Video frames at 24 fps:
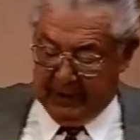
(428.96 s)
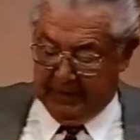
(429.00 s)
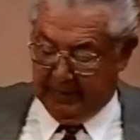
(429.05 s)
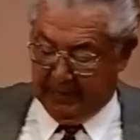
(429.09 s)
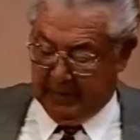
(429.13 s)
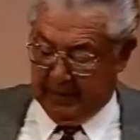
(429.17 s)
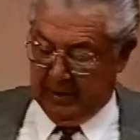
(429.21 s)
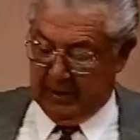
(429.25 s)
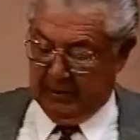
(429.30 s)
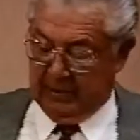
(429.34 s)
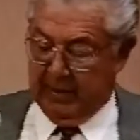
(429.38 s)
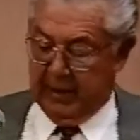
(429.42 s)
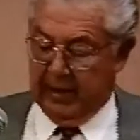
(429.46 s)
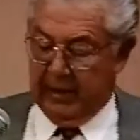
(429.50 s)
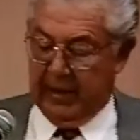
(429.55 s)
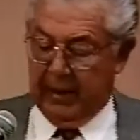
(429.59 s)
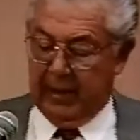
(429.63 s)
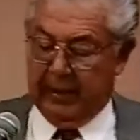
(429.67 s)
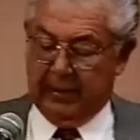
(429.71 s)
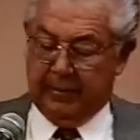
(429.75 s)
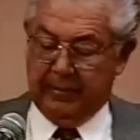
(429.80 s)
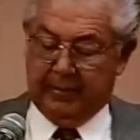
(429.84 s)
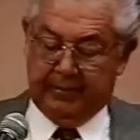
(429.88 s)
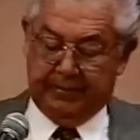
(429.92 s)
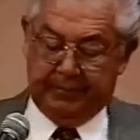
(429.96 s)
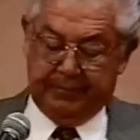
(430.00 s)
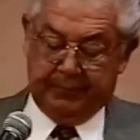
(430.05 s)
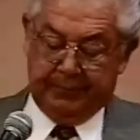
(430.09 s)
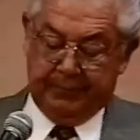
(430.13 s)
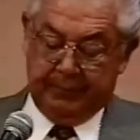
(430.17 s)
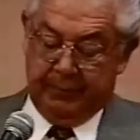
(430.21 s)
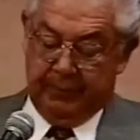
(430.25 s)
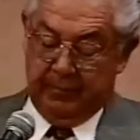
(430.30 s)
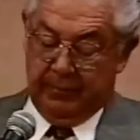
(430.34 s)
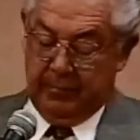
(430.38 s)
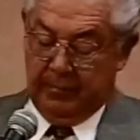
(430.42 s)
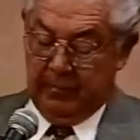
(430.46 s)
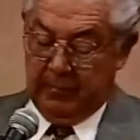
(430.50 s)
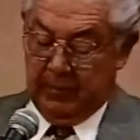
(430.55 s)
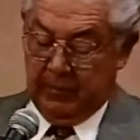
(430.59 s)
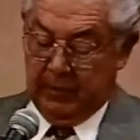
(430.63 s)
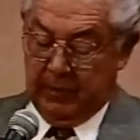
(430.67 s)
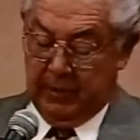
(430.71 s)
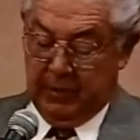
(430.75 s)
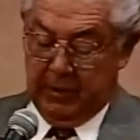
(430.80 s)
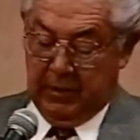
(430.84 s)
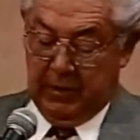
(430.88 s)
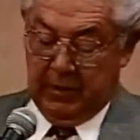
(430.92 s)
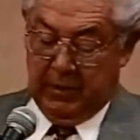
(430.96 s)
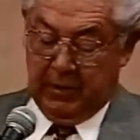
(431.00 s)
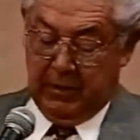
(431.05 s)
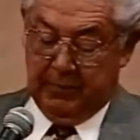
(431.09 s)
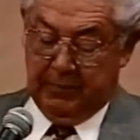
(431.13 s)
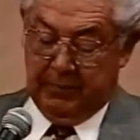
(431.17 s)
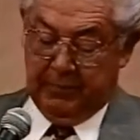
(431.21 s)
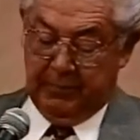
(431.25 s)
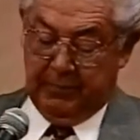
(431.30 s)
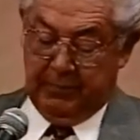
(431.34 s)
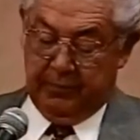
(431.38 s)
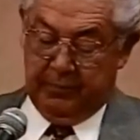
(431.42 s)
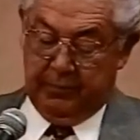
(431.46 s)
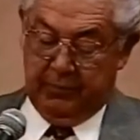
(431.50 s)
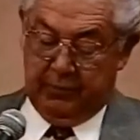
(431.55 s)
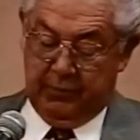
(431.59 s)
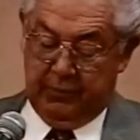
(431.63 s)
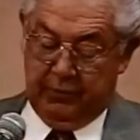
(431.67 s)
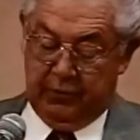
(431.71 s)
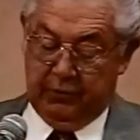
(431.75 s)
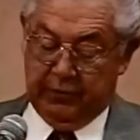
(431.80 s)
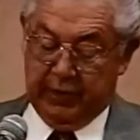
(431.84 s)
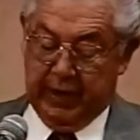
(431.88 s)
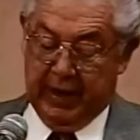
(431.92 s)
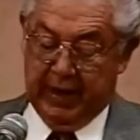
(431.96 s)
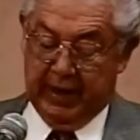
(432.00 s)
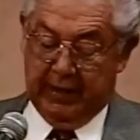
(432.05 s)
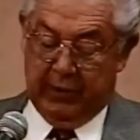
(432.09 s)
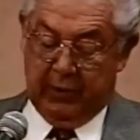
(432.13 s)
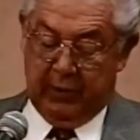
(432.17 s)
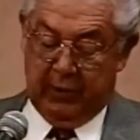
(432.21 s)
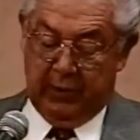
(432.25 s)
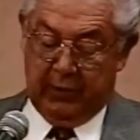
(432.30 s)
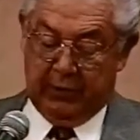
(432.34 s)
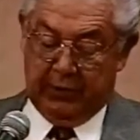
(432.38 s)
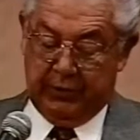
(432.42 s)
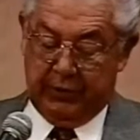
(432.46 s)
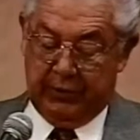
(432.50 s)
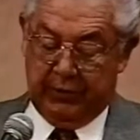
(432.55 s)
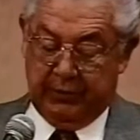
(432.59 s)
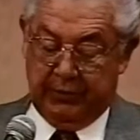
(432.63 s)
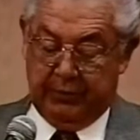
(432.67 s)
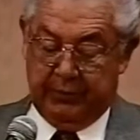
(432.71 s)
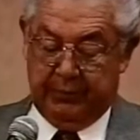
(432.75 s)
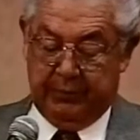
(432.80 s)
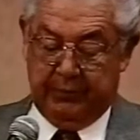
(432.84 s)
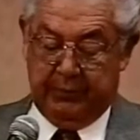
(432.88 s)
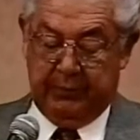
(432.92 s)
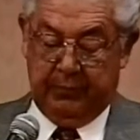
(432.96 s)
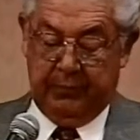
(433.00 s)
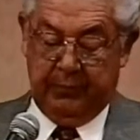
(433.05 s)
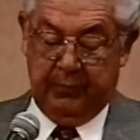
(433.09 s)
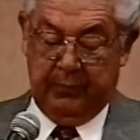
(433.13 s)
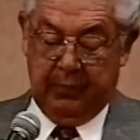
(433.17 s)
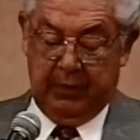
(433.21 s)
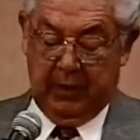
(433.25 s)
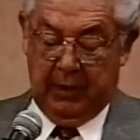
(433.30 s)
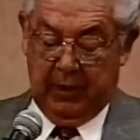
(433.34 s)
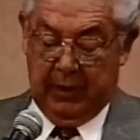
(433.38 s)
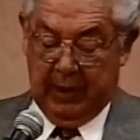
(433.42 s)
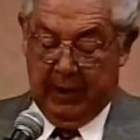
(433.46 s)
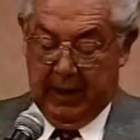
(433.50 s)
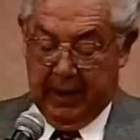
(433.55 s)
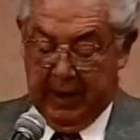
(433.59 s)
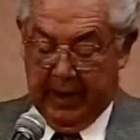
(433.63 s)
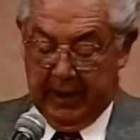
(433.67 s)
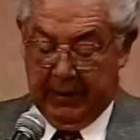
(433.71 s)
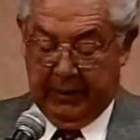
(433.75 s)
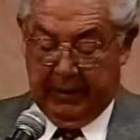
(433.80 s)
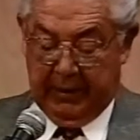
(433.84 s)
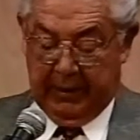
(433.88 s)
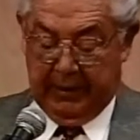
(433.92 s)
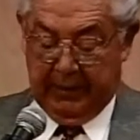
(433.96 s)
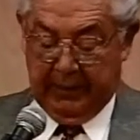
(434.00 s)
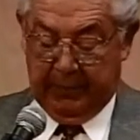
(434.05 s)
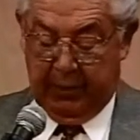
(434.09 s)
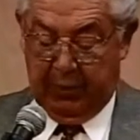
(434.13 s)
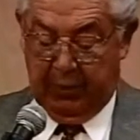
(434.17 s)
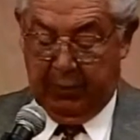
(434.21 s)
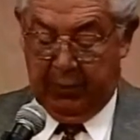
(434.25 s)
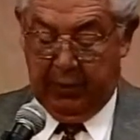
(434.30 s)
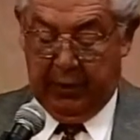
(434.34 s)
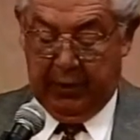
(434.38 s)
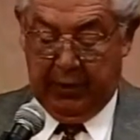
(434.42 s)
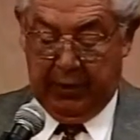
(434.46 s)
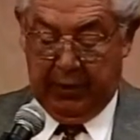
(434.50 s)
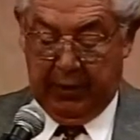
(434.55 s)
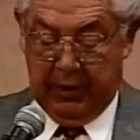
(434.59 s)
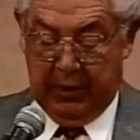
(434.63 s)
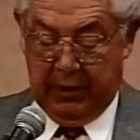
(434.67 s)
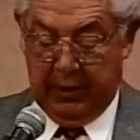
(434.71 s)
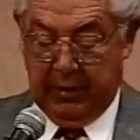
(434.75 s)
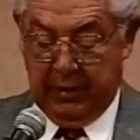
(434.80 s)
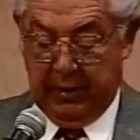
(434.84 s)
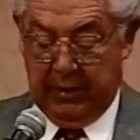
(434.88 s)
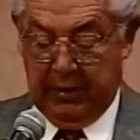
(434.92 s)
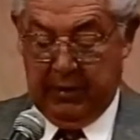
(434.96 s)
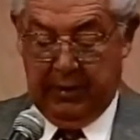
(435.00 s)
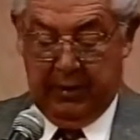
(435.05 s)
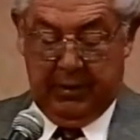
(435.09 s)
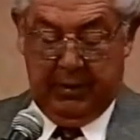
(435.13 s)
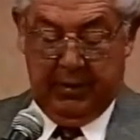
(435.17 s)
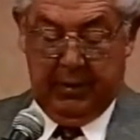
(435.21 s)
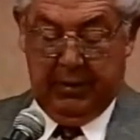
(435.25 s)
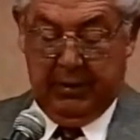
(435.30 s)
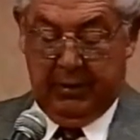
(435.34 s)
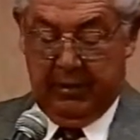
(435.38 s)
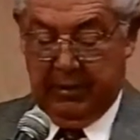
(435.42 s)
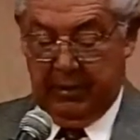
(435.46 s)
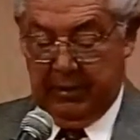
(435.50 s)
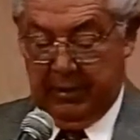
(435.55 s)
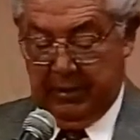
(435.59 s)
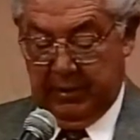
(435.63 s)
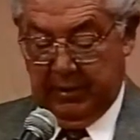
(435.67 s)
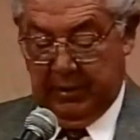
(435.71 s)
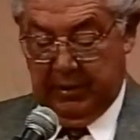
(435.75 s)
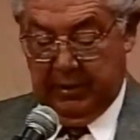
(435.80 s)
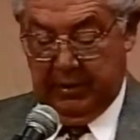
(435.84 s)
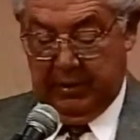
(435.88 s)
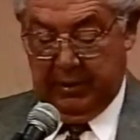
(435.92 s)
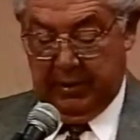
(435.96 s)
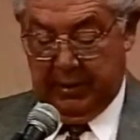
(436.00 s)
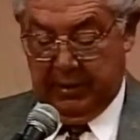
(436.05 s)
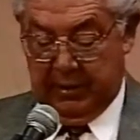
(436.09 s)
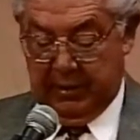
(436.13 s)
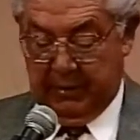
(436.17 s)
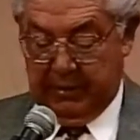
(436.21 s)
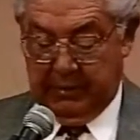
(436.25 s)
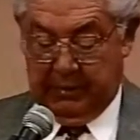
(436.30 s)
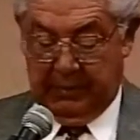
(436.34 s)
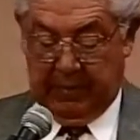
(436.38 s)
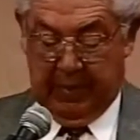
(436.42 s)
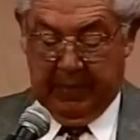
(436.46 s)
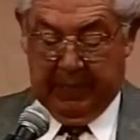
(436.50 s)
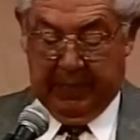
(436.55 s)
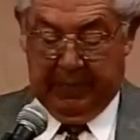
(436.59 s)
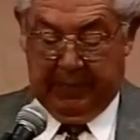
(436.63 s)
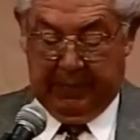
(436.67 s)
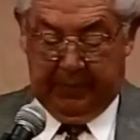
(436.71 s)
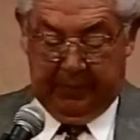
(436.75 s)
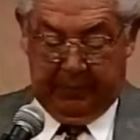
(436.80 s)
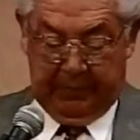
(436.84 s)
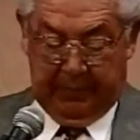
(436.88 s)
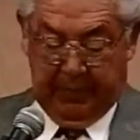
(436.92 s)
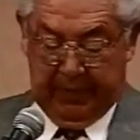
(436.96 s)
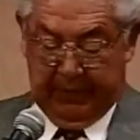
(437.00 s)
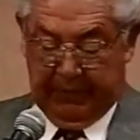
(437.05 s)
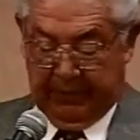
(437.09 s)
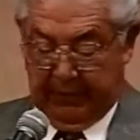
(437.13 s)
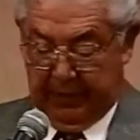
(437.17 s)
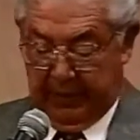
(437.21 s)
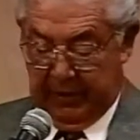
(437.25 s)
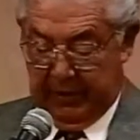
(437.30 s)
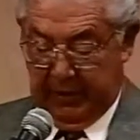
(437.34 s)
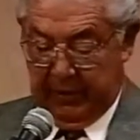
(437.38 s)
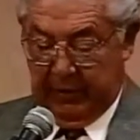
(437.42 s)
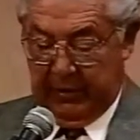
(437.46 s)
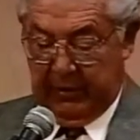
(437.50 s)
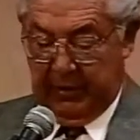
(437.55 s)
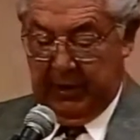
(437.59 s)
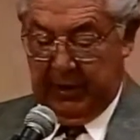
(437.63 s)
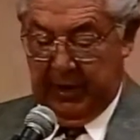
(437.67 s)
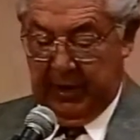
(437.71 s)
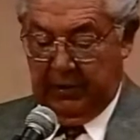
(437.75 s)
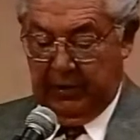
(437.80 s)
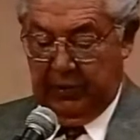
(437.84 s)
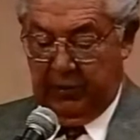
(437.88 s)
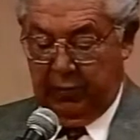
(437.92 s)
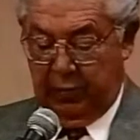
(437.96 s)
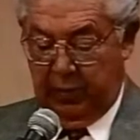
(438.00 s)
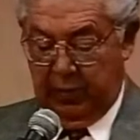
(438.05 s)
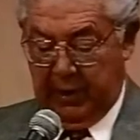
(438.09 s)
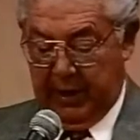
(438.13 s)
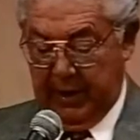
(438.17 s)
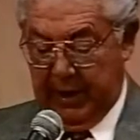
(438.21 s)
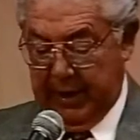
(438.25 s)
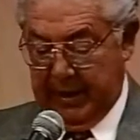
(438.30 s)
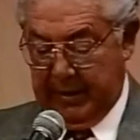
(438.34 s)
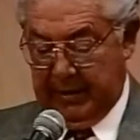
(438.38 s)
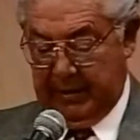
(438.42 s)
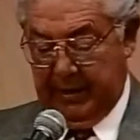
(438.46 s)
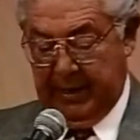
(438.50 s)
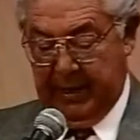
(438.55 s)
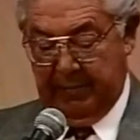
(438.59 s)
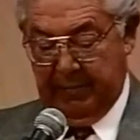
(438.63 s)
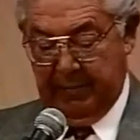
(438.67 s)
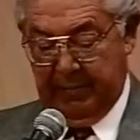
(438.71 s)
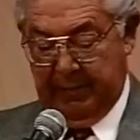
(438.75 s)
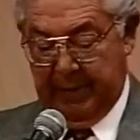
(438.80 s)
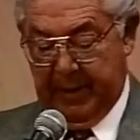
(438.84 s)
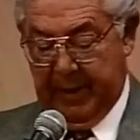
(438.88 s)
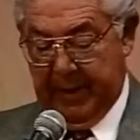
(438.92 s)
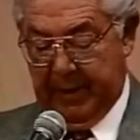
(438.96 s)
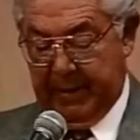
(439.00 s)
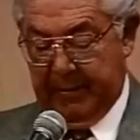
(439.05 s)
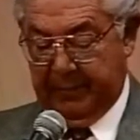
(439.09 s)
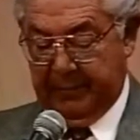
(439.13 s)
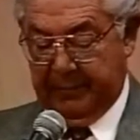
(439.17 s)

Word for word: into being, uh, whose idea was it, how to get appointed, and uh, so let me briefly tell you what, how it came about